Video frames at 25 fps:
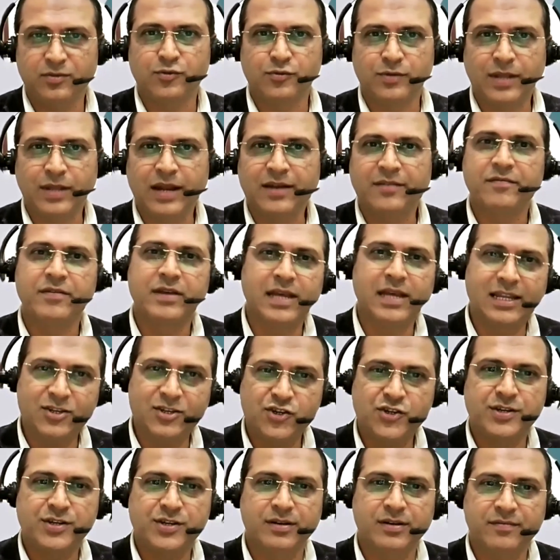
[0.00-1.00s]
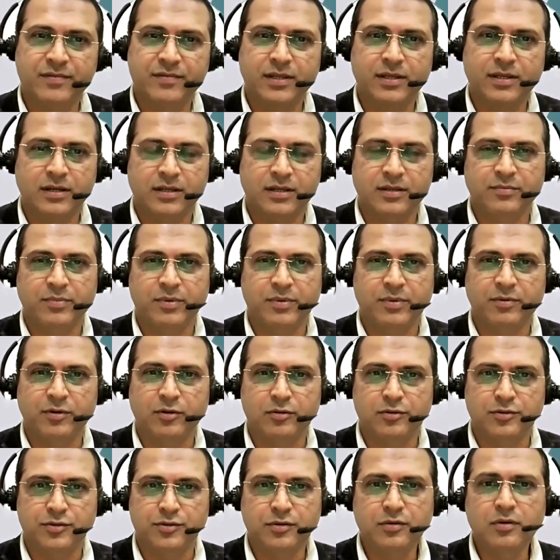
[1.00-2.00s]
so that we can share with the other
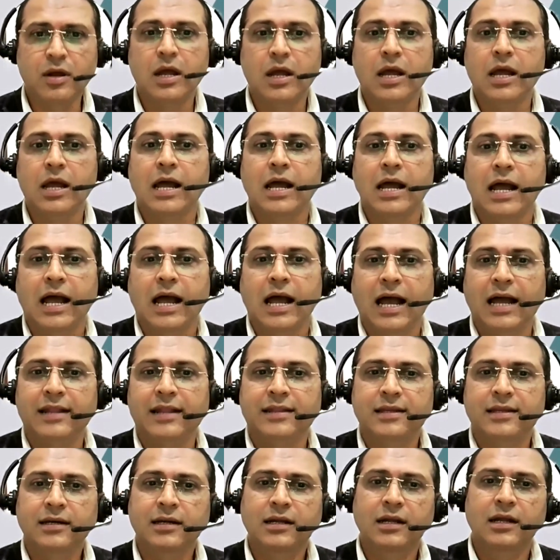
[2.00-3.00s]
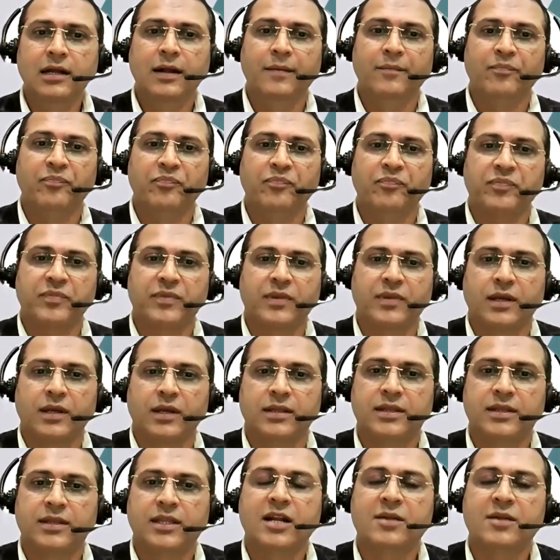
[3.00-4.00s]
people also. And the
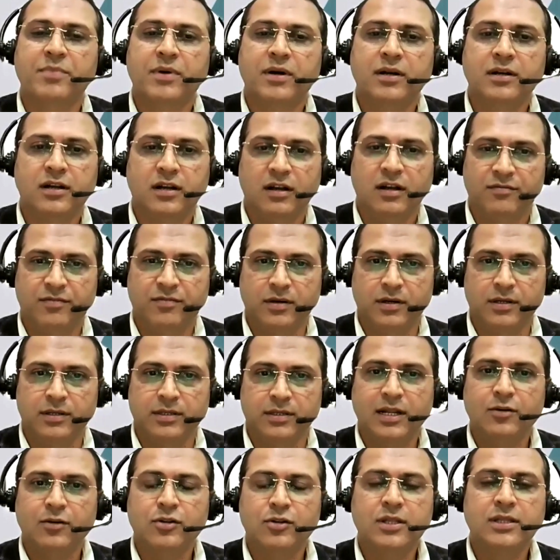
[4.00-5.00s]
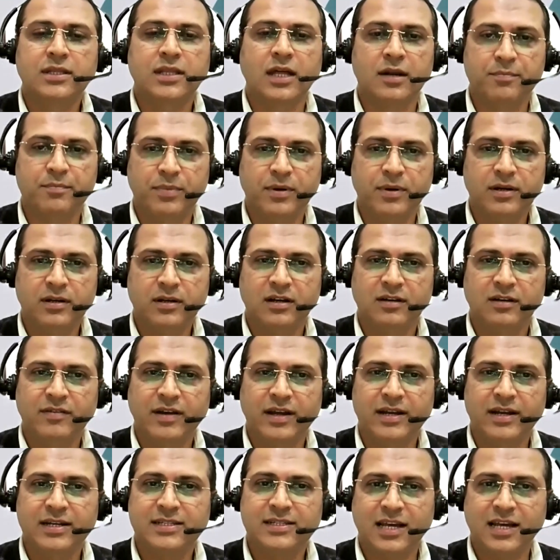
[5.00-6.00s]
Tarpak Kapha. Now, the Tarpak
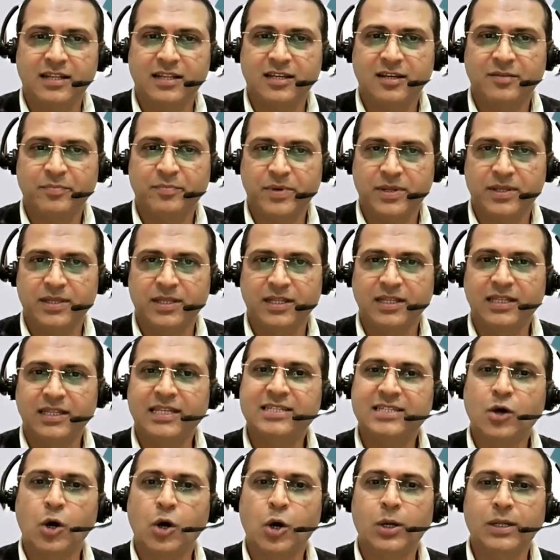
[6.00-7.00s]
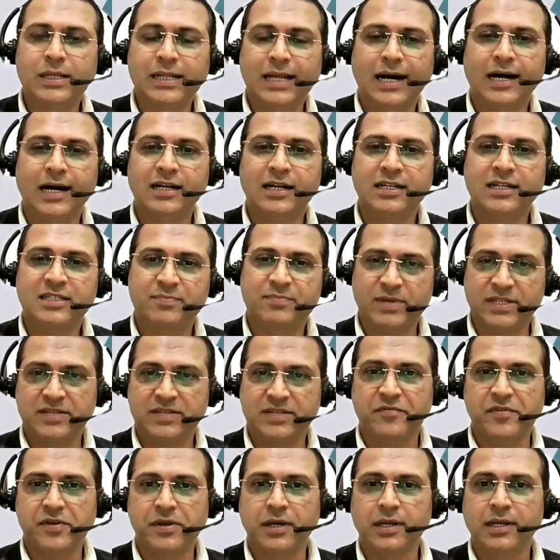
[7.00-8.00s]
Kapha and the Sadhak Pitta, these all are
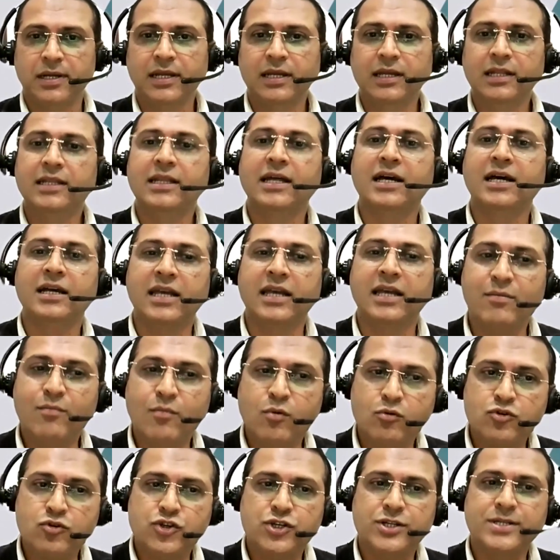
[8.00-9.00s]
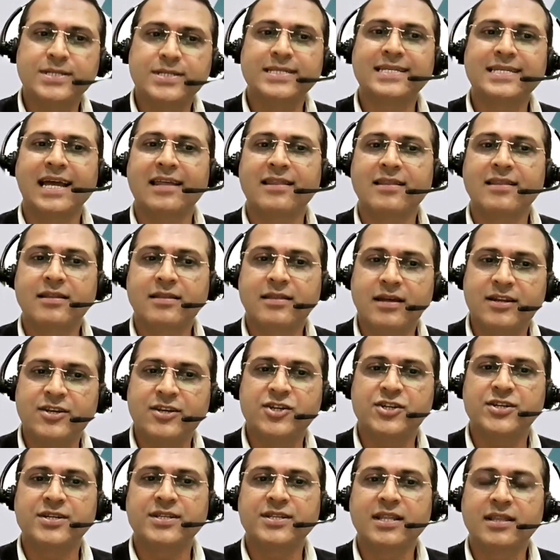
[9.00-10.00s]
specifically the emotions and the
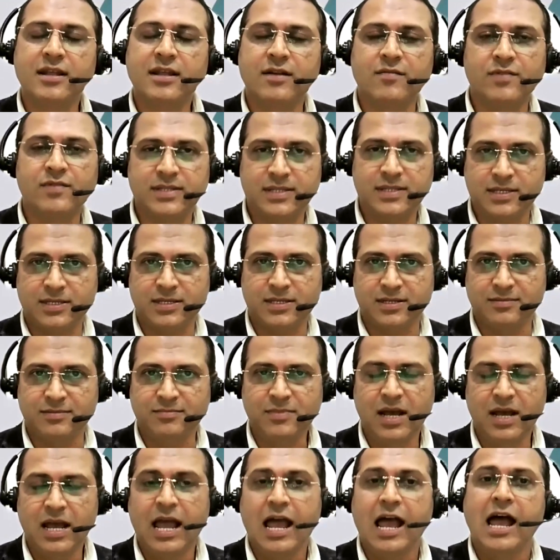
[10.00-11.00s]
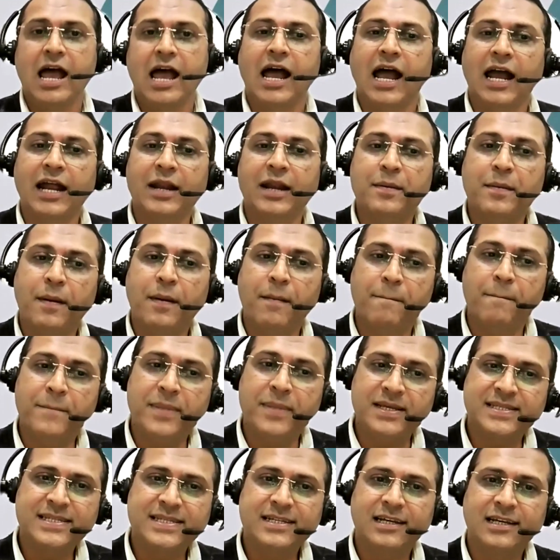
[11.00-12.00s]
nourishing the nervous system. And
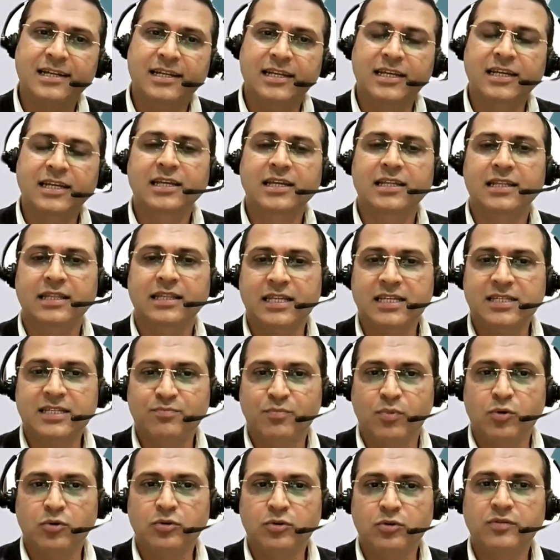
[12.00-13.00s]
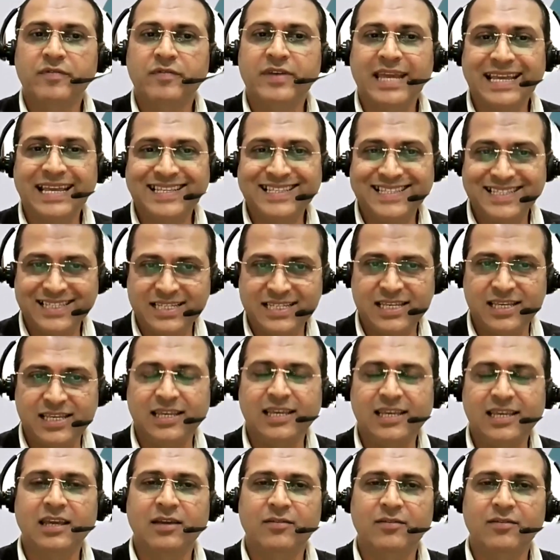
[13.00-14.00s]
basically, this both we can
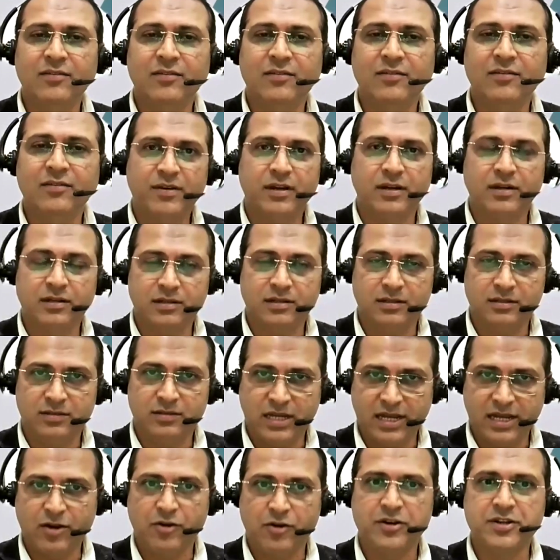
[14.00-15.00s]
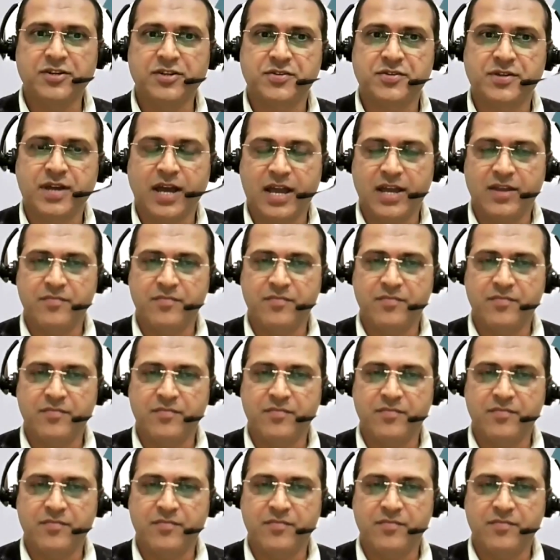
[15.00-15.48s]
see when, according to the